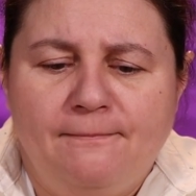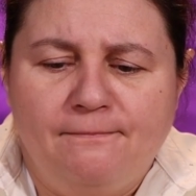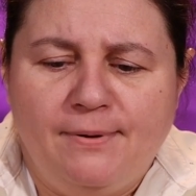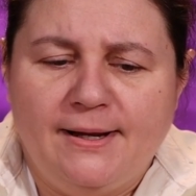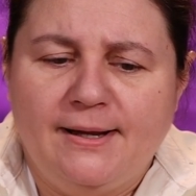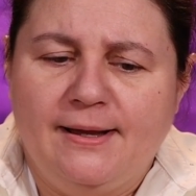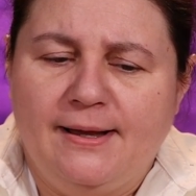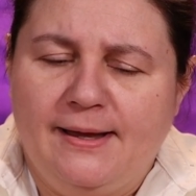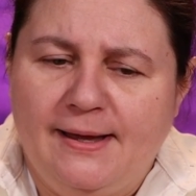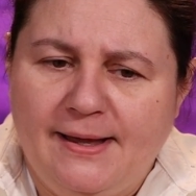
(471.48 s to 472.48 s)
But
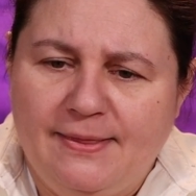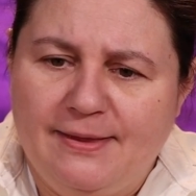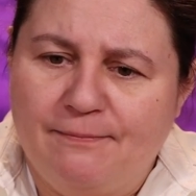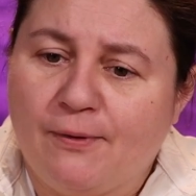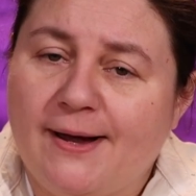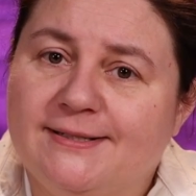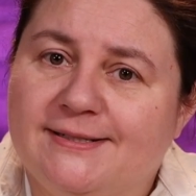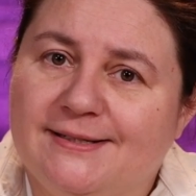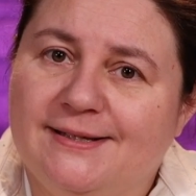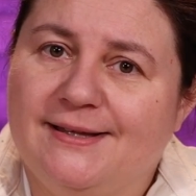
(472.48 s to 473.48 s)
the price